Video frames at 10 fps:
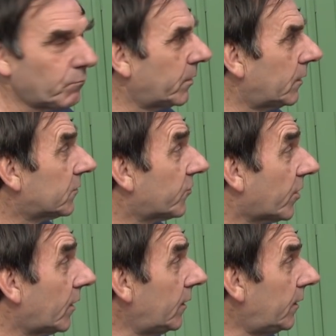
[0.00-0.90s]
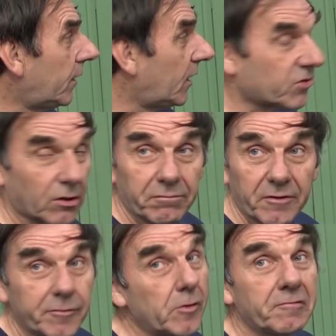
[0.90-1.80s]
But it's a
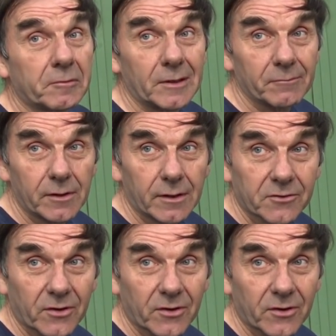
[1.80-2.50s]
lovely view from up there.